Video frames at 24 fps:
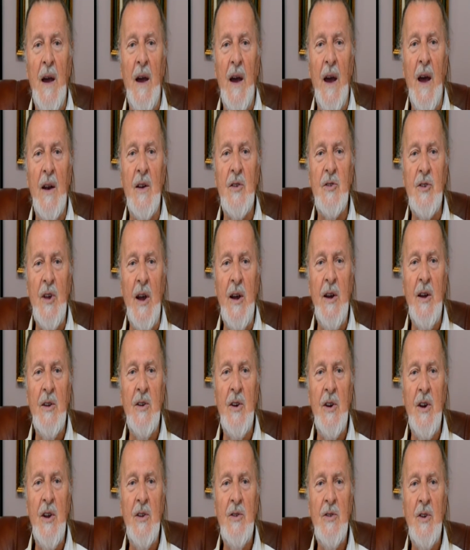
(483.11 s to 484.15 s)
And second
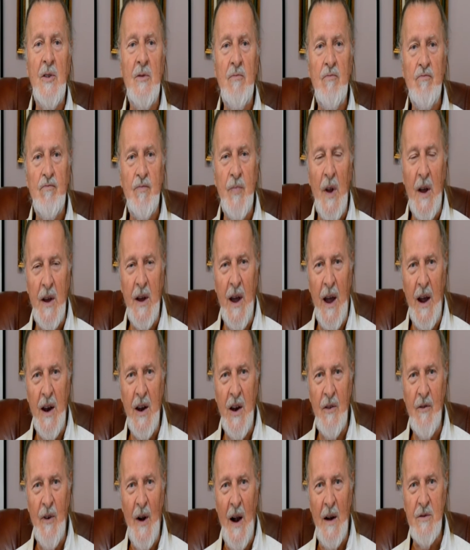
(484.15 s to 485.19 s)
reason,
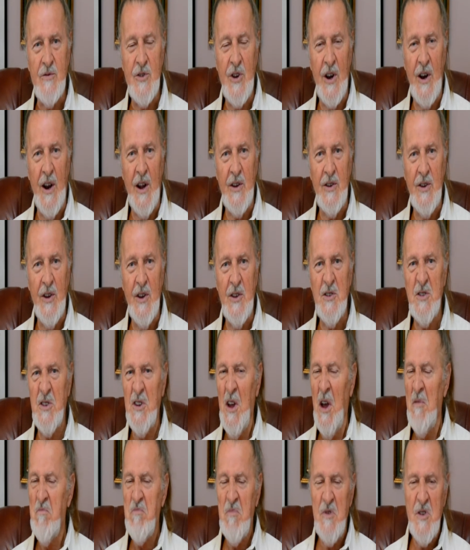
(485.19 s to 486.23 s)
again involve
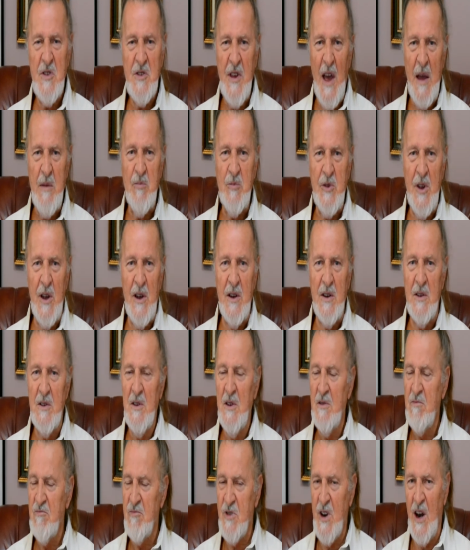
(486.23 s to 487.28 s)
genetics, same thing.
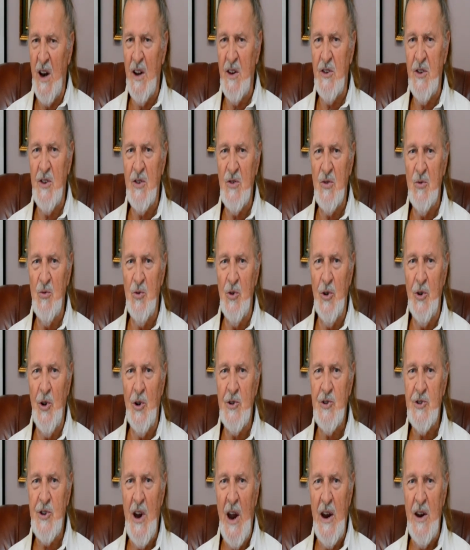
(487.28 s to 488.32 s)
Genetics will
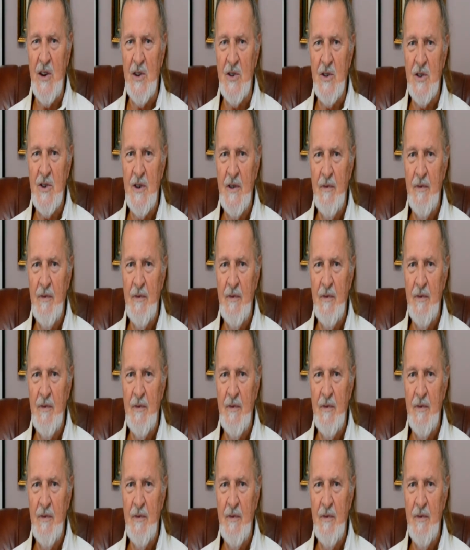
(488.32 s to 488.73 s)
not change.